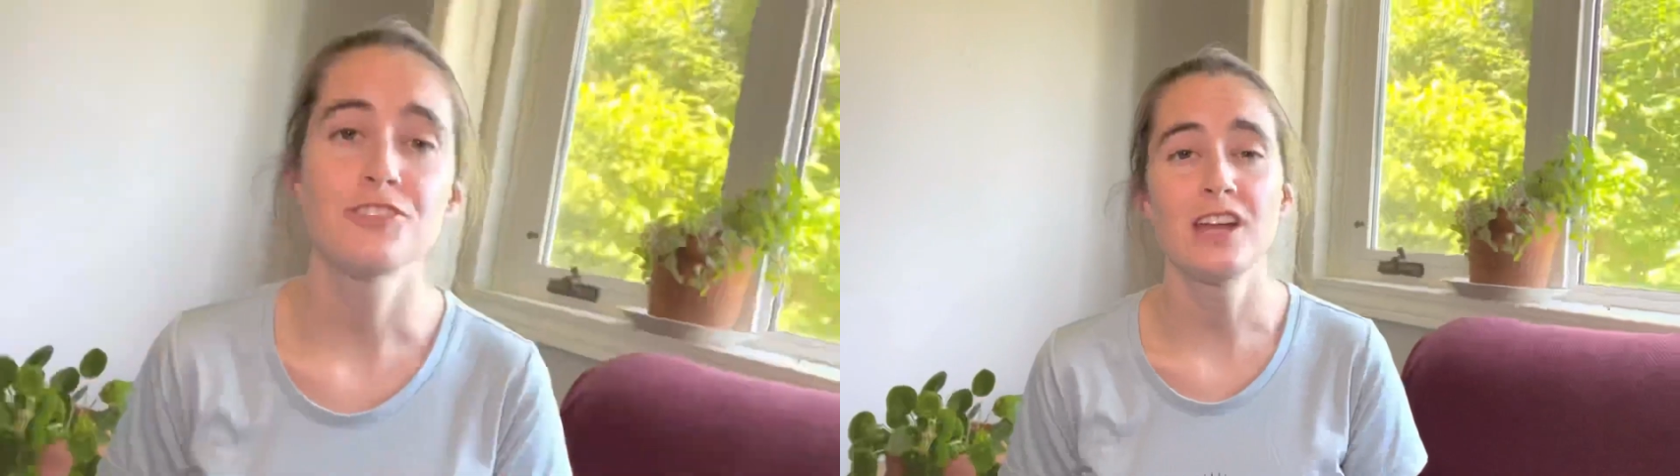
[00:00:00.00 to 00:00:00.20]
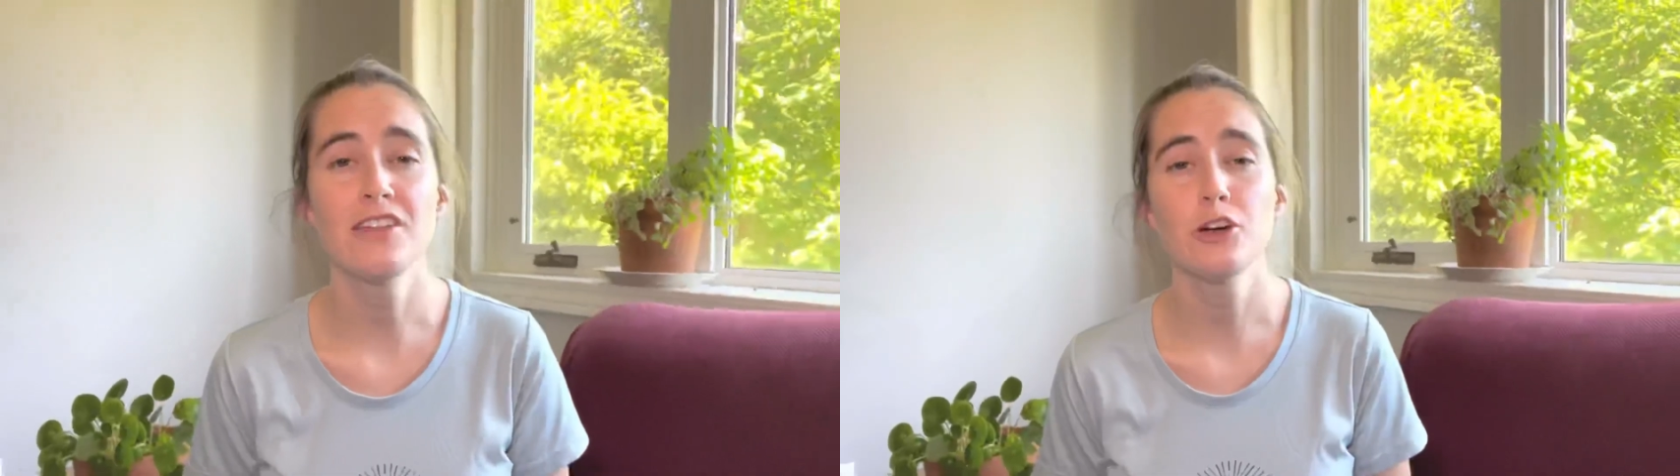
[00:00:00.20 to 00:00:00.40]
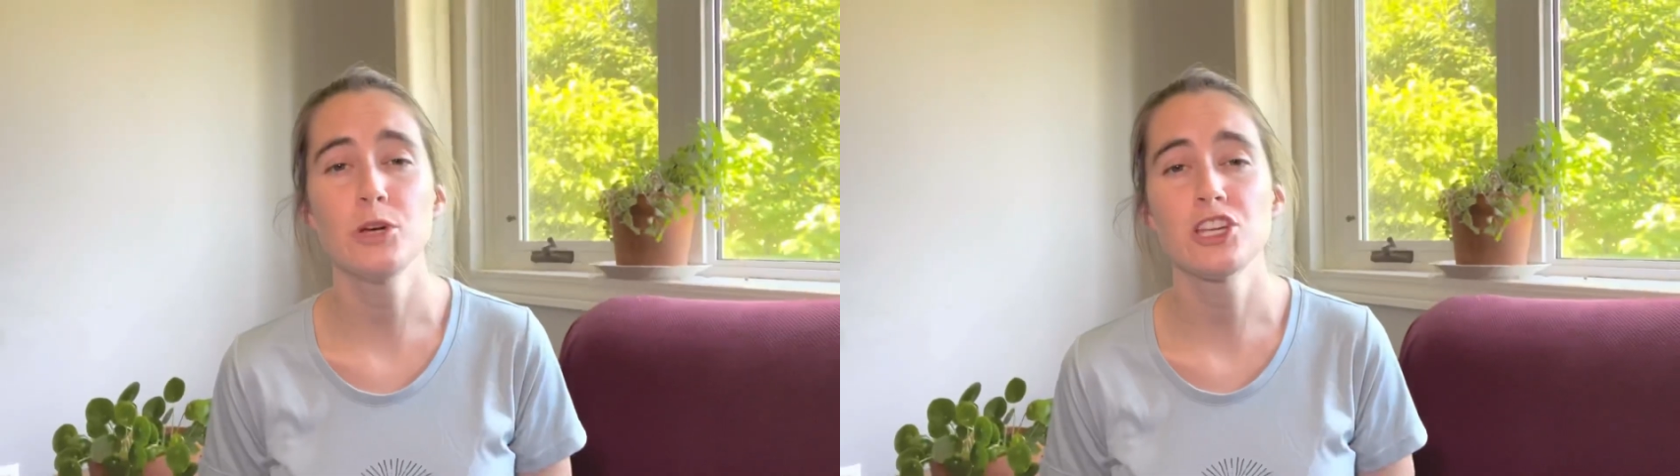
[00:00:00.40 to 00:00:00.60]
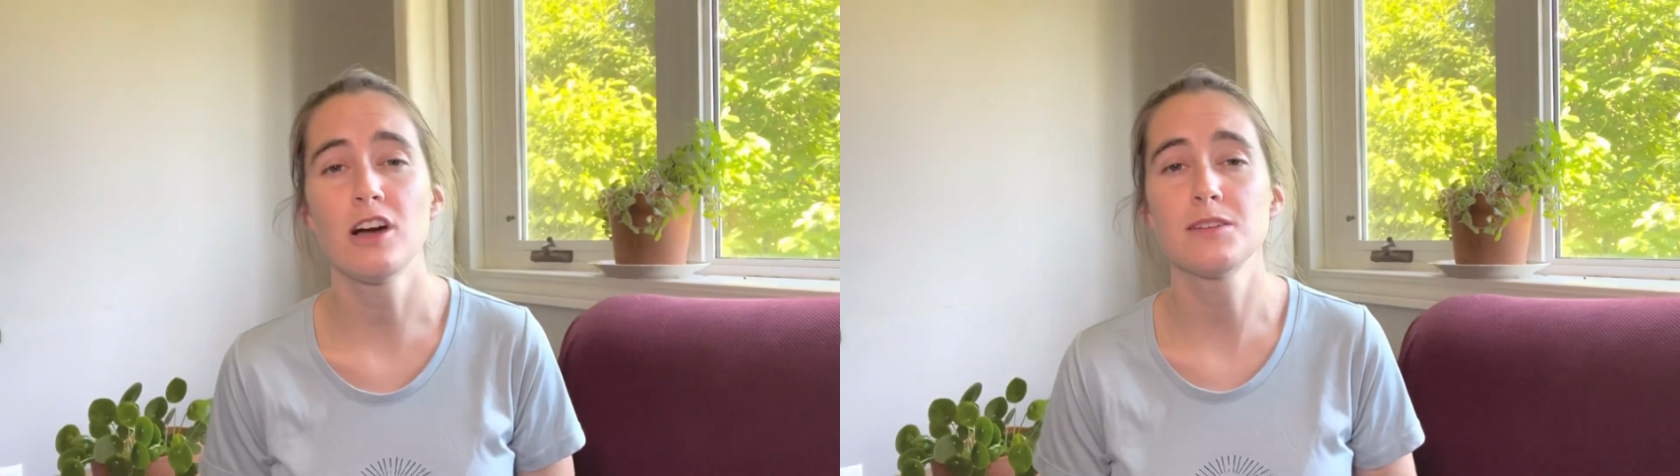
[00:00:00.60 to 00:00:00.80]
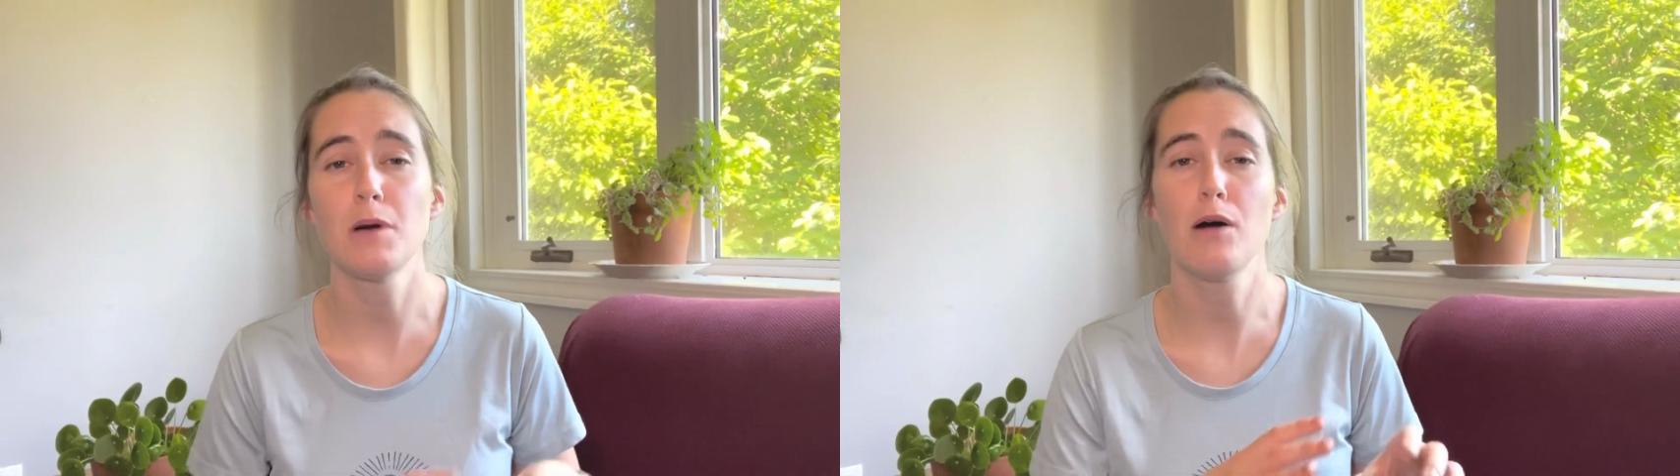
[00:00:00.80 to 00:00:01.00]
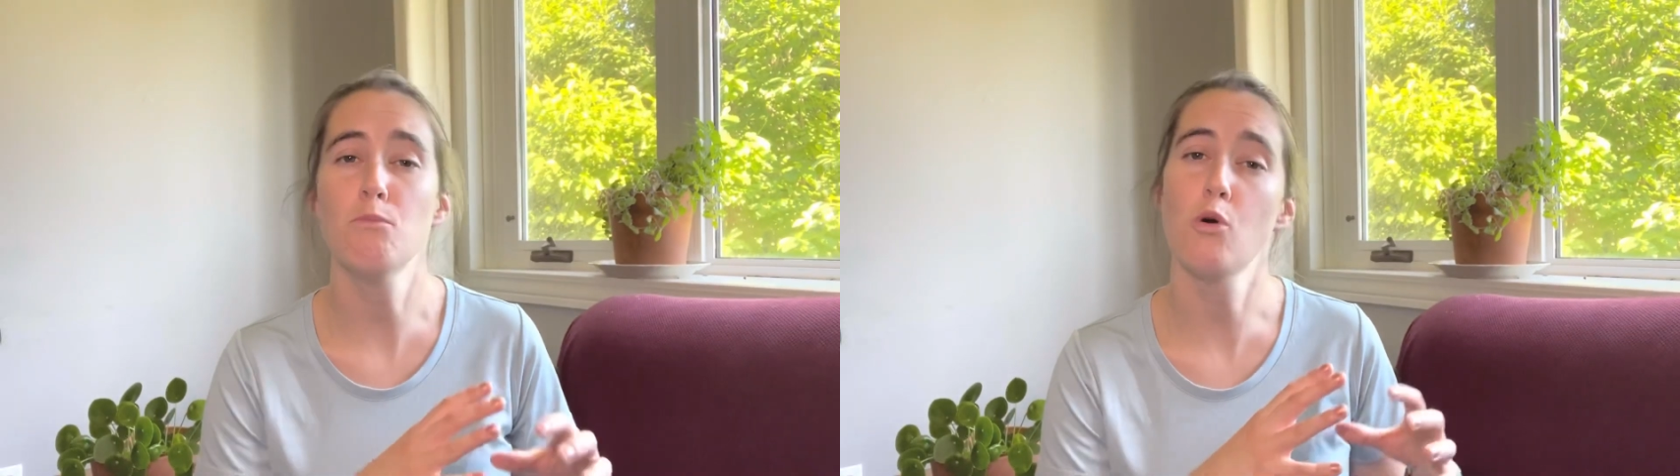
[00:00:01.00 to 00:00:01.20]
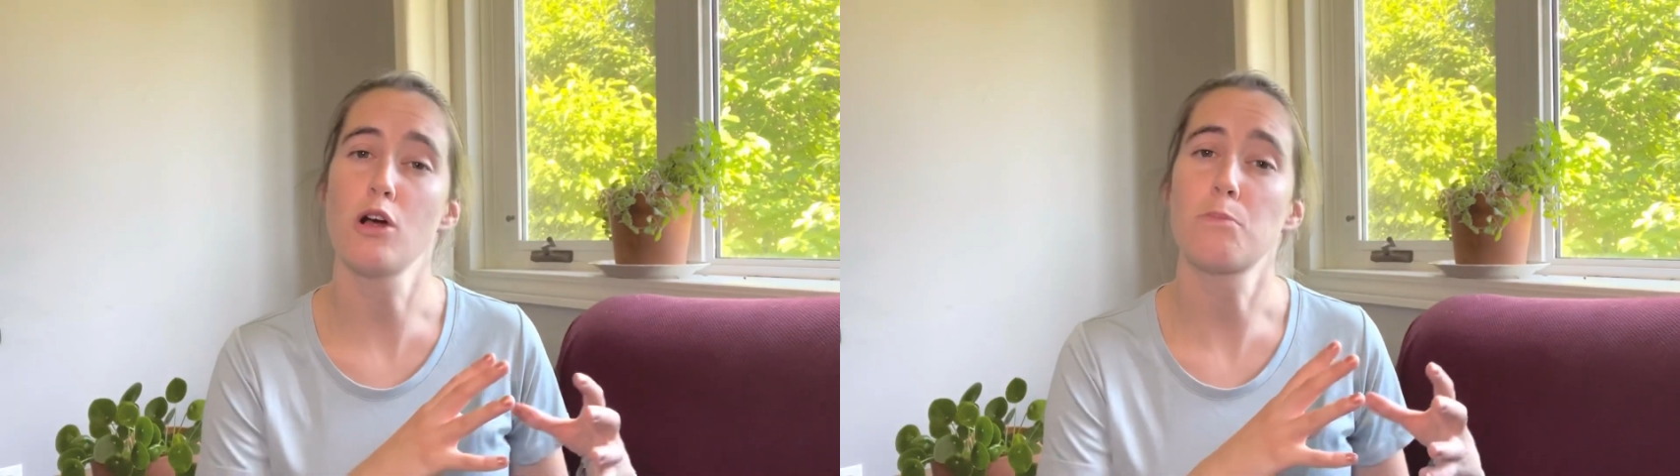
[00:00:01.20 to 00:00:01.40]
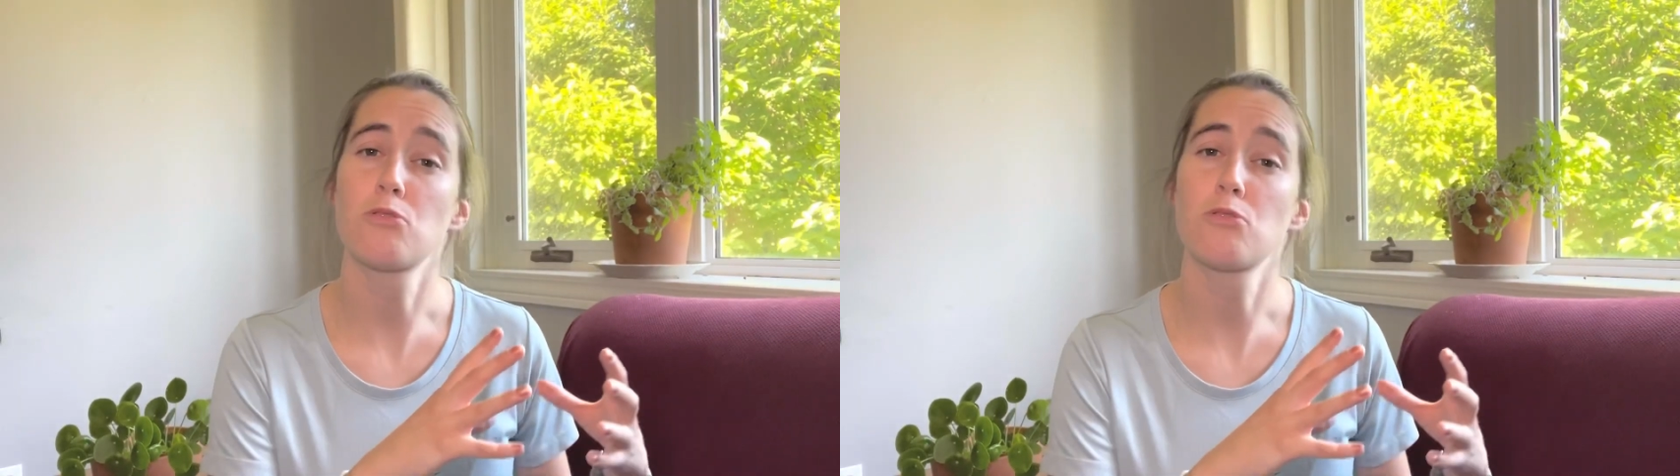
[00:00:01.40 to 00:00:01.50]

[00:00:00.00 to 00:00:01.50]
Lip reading: now that we talked about more